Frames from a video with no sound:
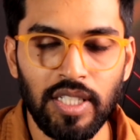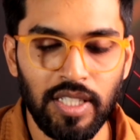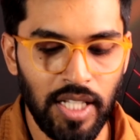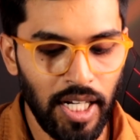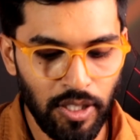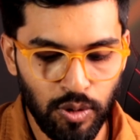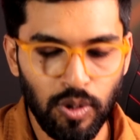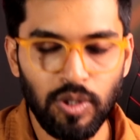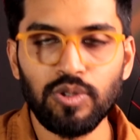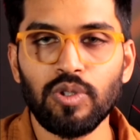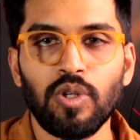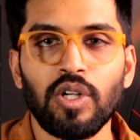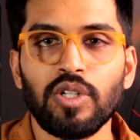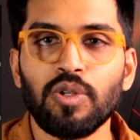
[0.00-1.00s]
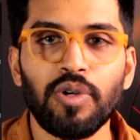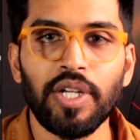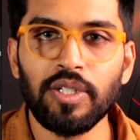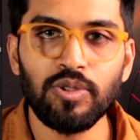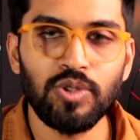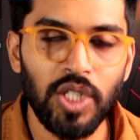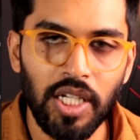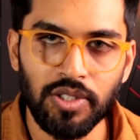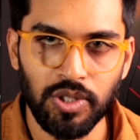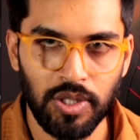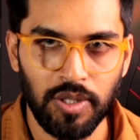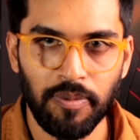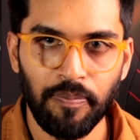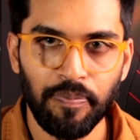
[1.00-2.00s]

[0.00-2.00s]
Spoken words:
and that is also not going to change.